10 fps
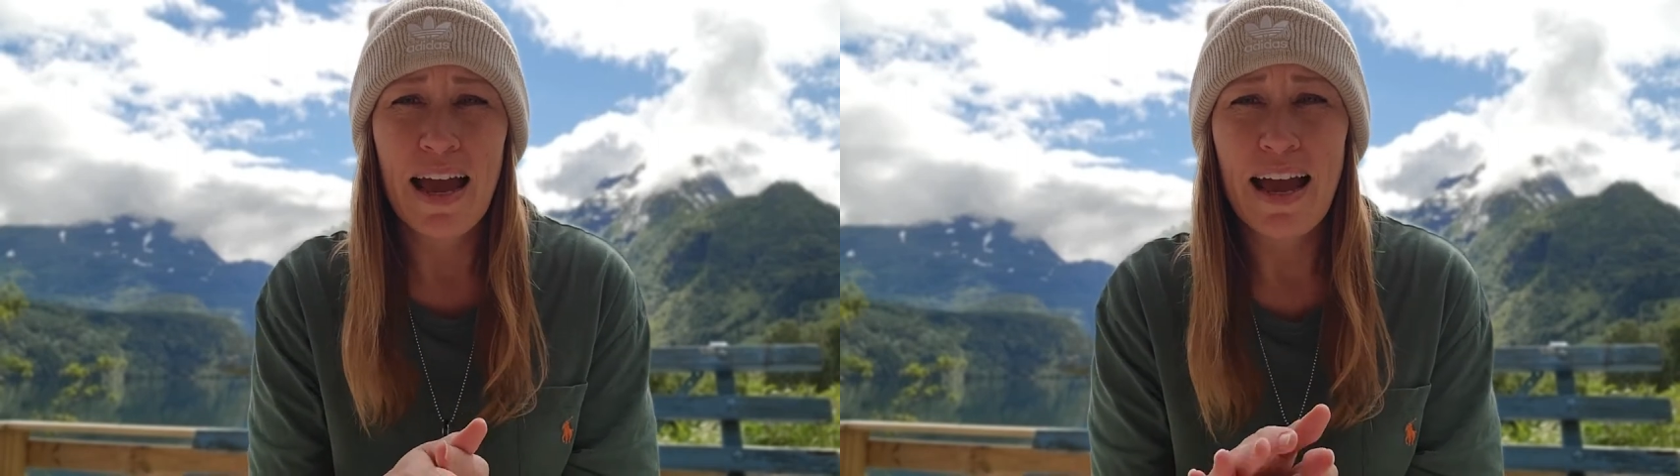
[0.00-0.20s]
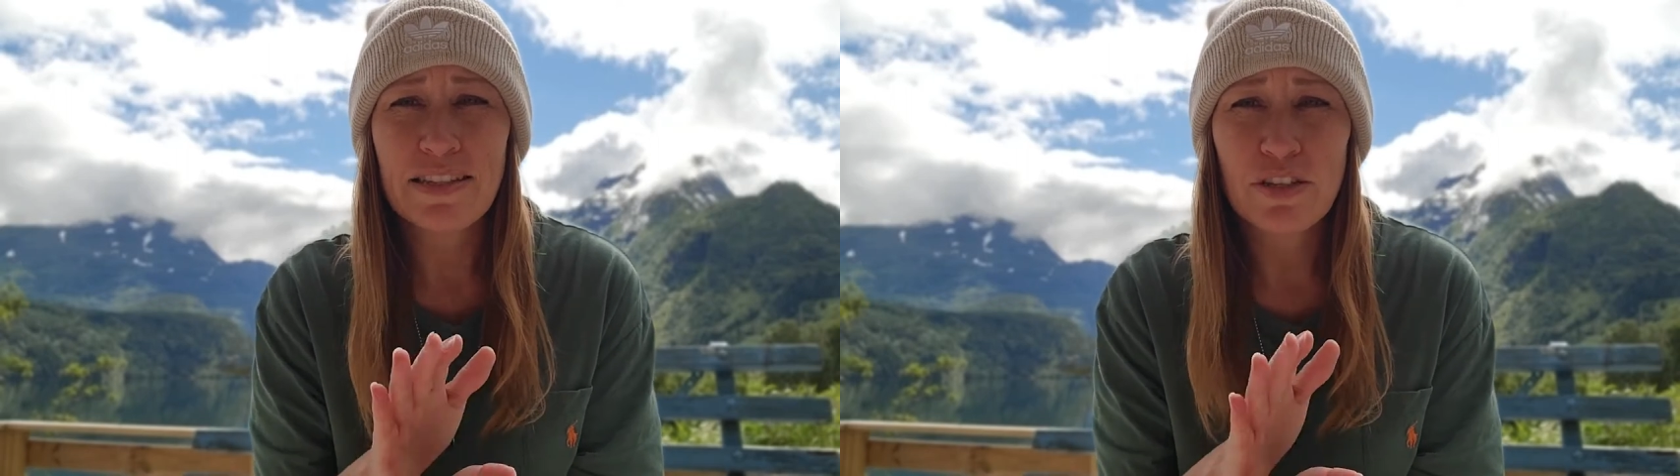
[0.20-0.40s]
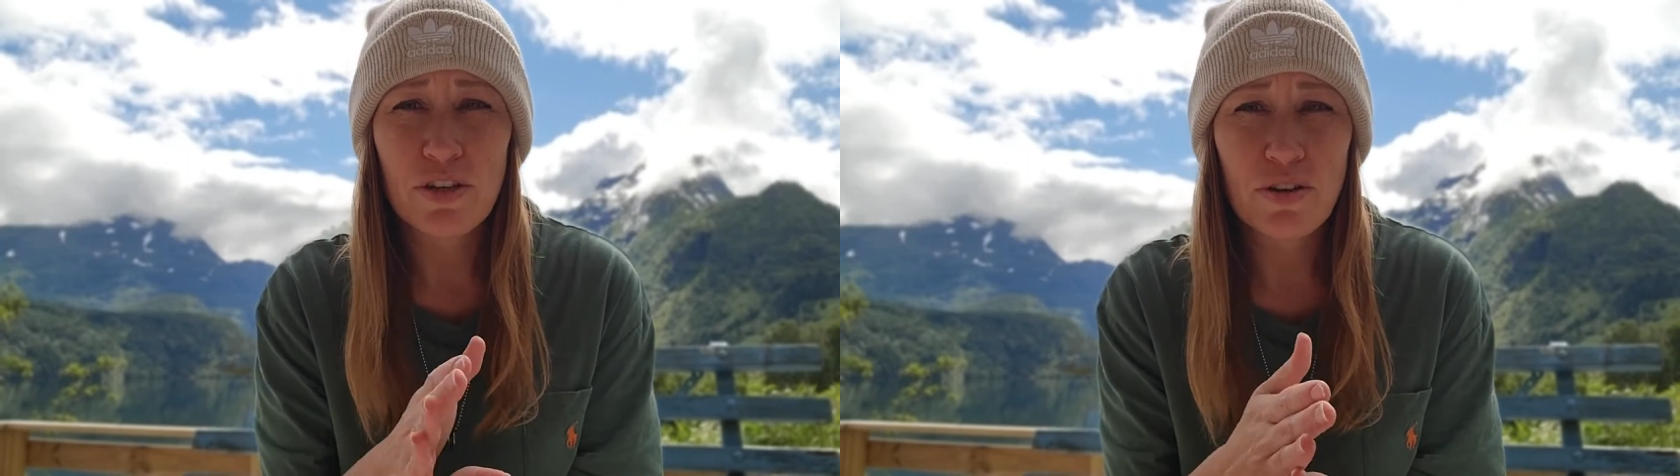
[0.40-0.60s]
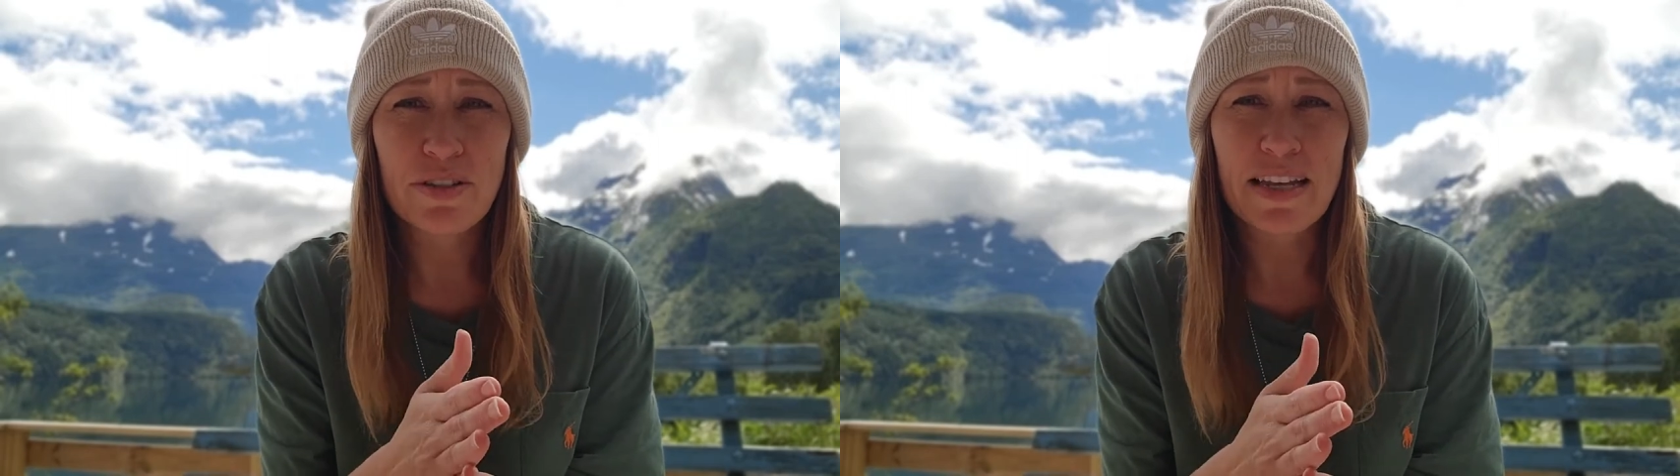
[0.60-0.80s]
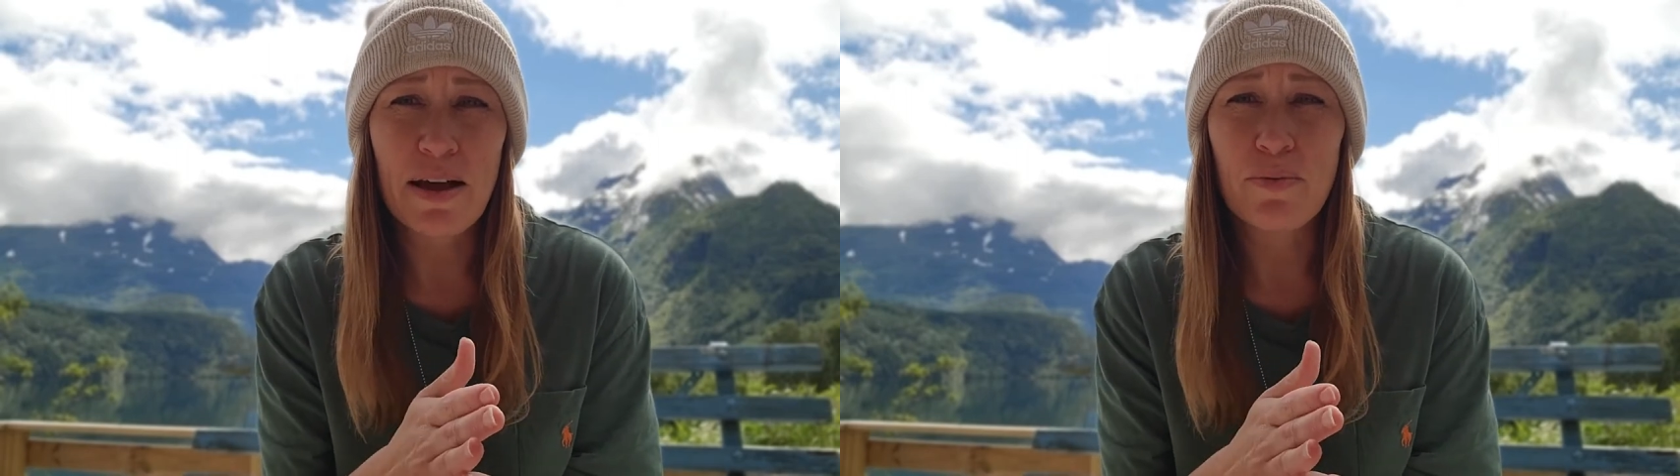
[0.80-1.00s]
As it
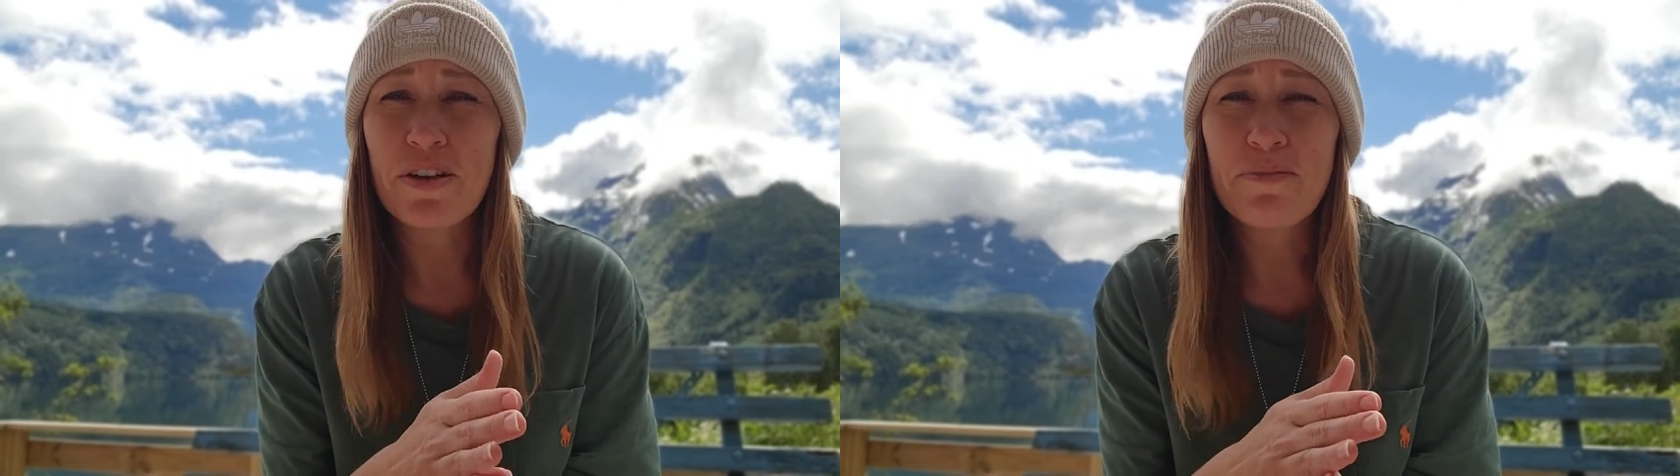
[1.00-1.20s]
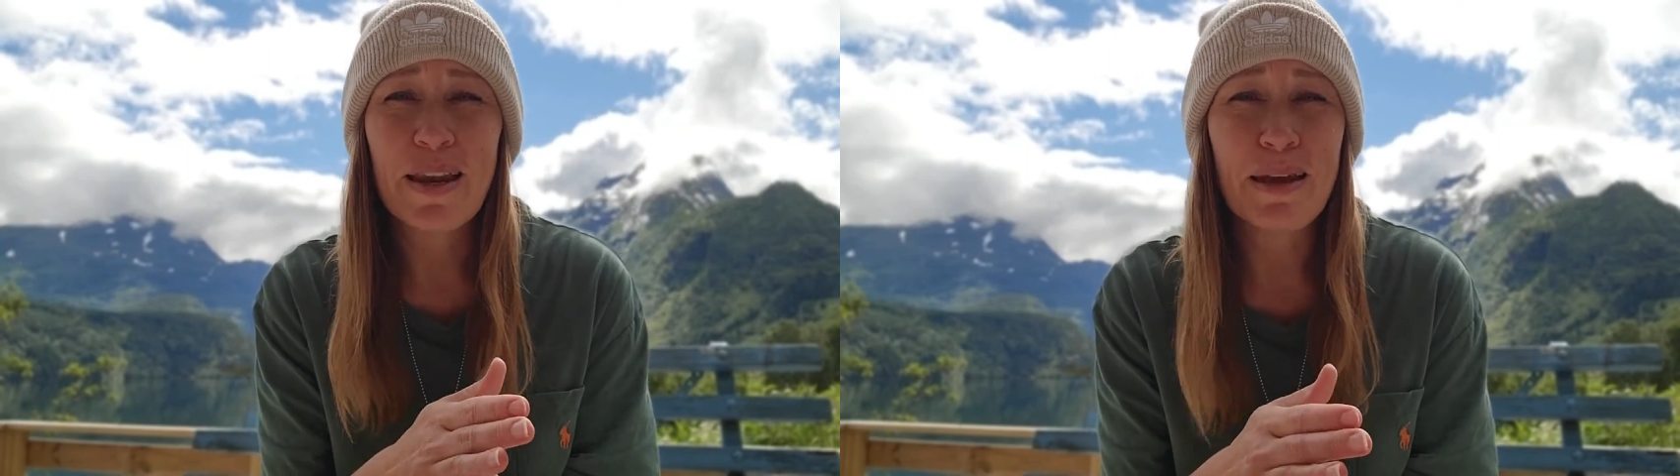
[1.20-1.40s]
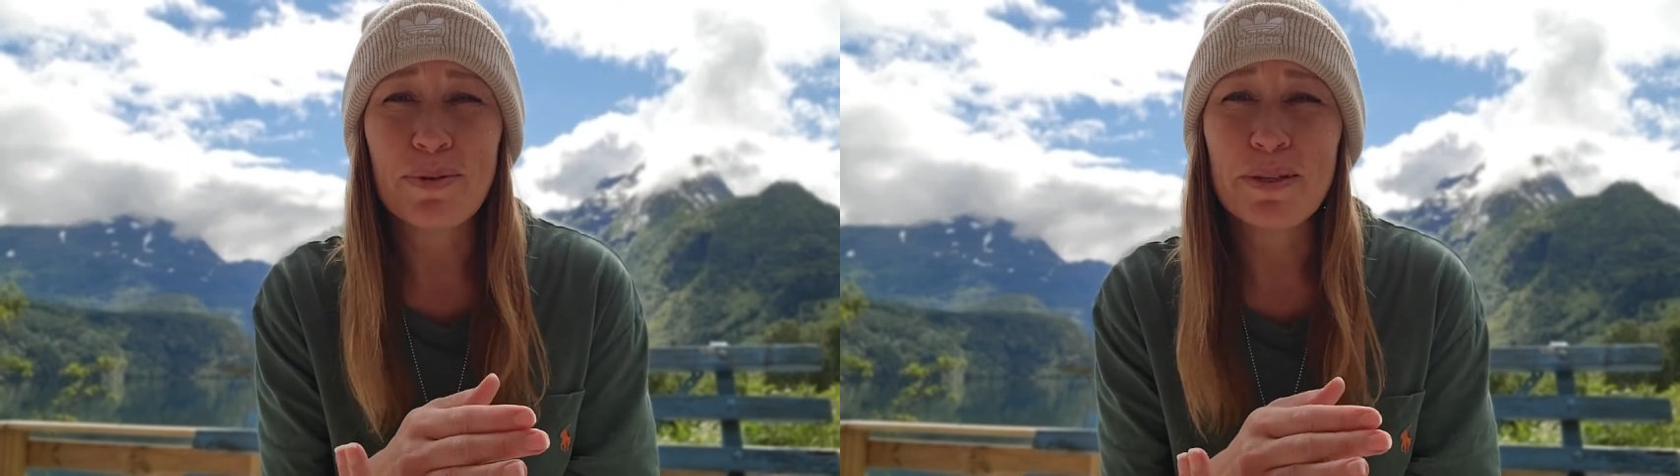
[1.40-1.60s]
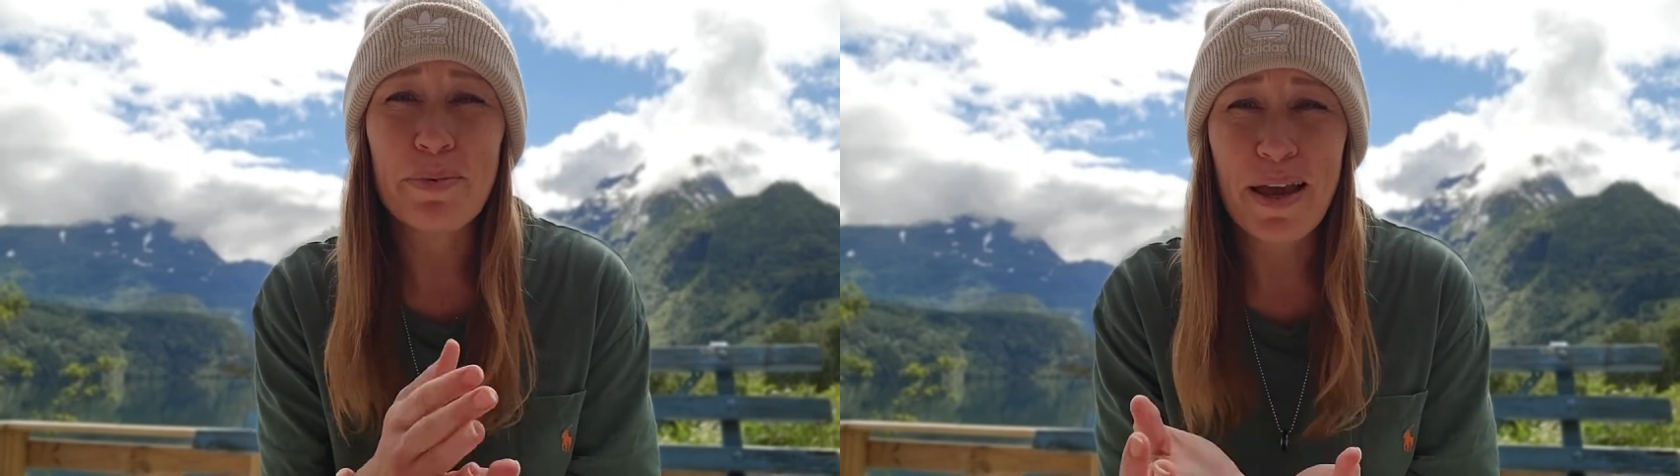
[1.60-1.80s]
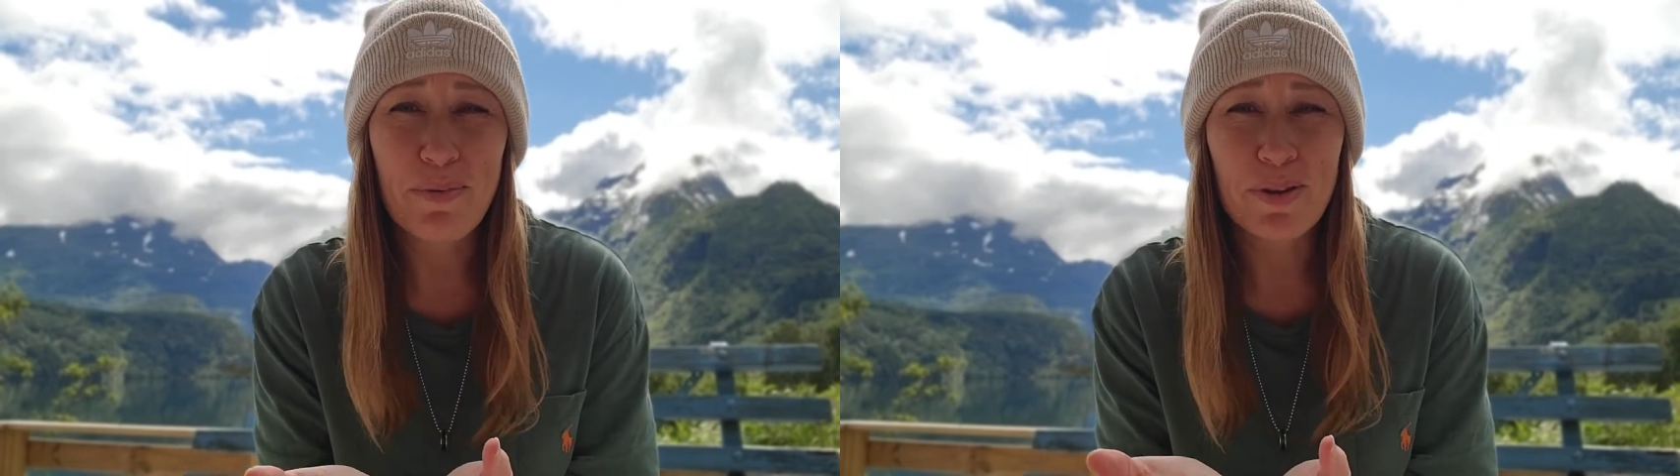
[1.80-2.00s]
turns out, we've been able to
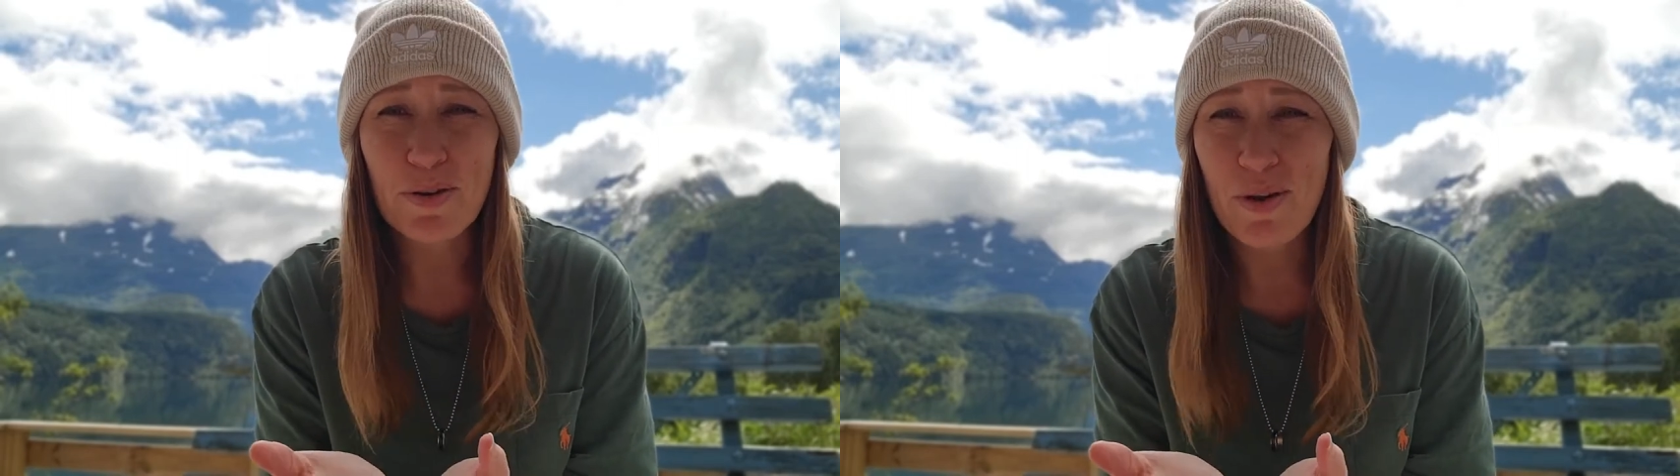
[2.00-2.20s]
pay with